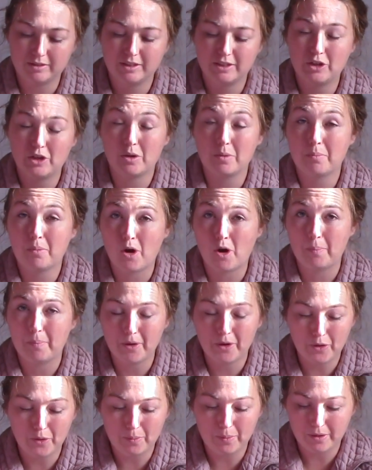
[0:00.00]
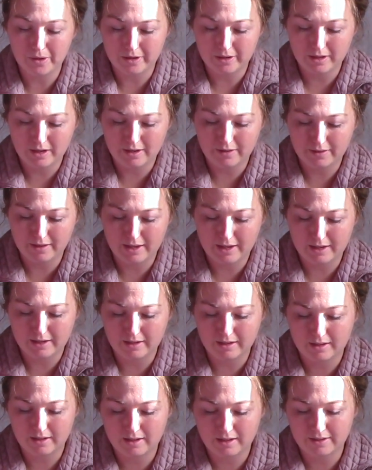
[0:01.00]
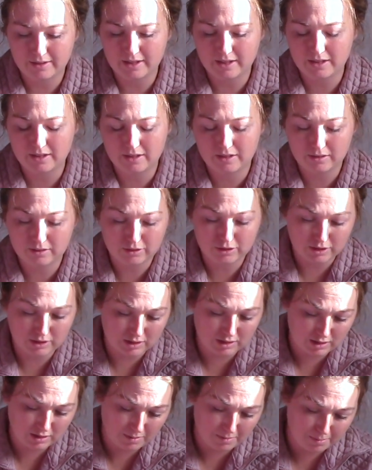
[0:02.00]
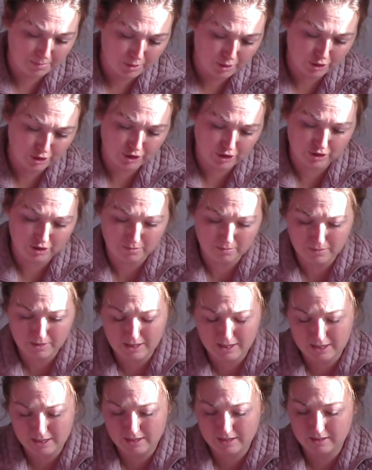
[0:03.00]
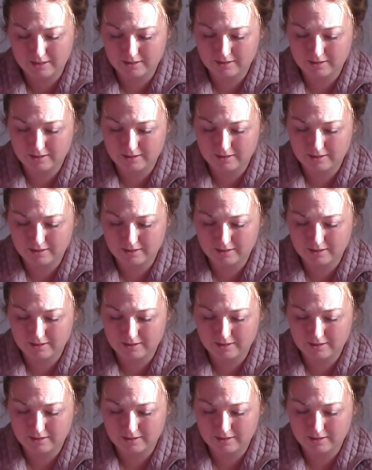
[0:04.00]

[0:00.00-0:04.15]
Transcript: You can pop open and then I think you just push them then,